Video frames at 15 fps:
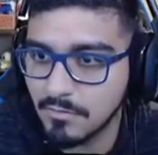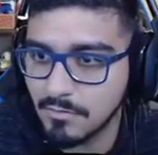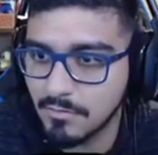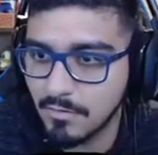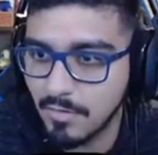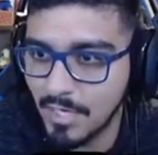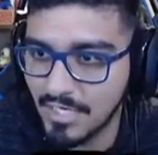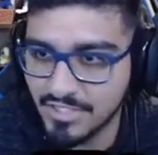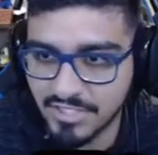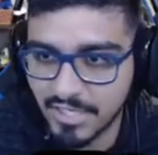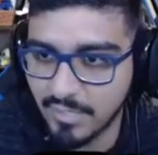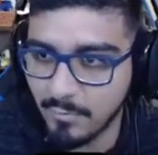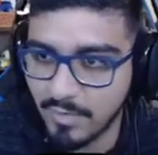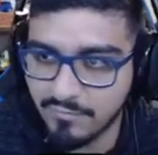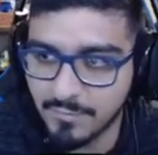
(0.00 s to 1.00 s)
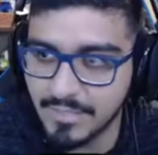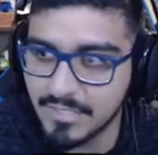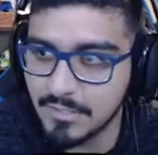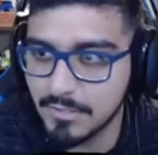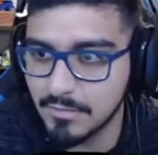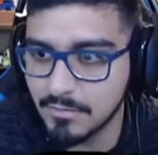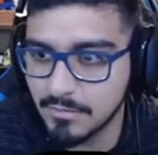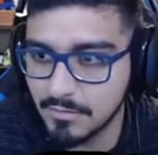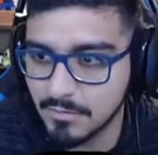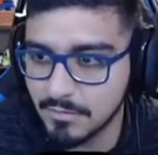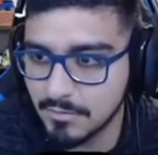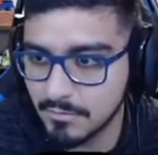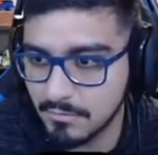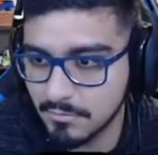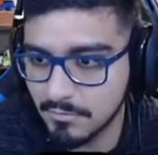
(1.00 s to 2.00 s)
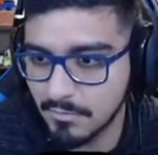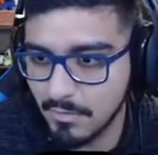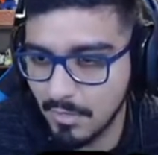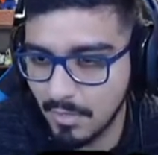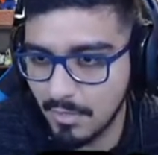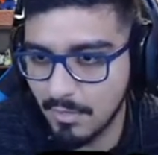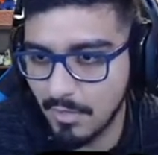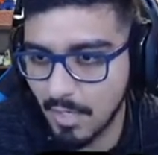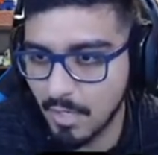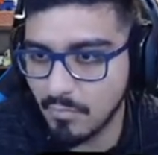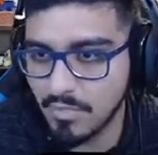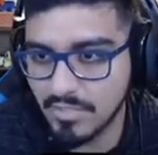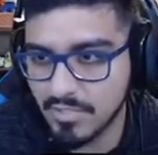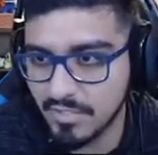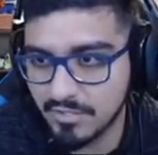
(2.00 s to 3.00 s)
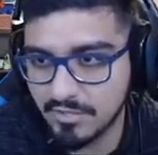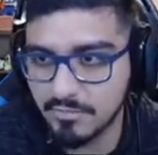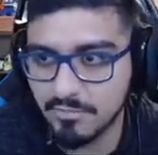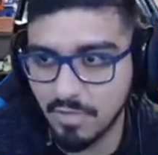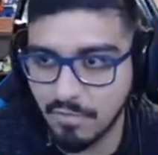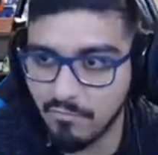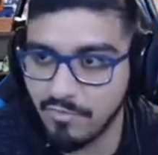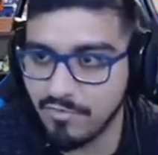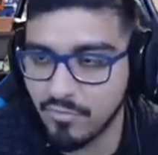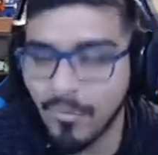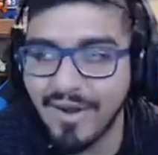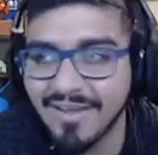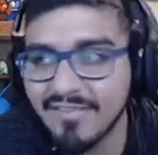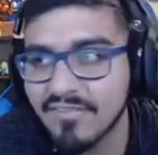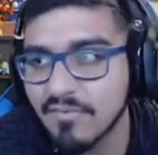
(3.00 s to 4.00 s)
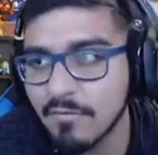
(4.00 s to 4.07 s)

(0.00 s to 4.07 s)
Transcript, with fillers: I ain't shying away from it. I only clicked Dog Boy twice.